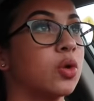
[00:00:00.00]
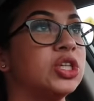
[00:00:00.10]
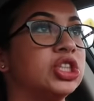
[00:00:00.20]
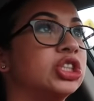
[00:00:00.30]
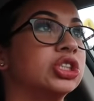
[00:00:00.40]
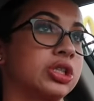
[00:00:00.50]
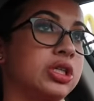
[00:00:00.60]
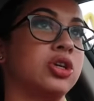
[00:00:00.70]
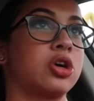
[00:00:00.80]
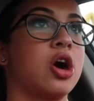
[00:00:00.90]
we should just
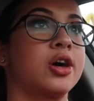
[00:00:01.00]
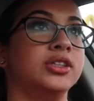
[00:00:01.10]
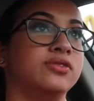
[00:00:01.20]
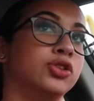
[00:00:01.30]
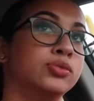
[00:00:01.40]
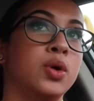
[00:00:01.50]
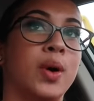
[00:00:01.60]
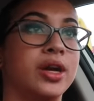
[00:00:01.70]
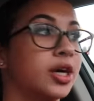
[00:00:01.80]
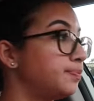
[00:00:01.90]
clean the car and film it.
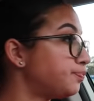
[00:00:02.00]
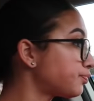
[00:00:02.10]
Why not?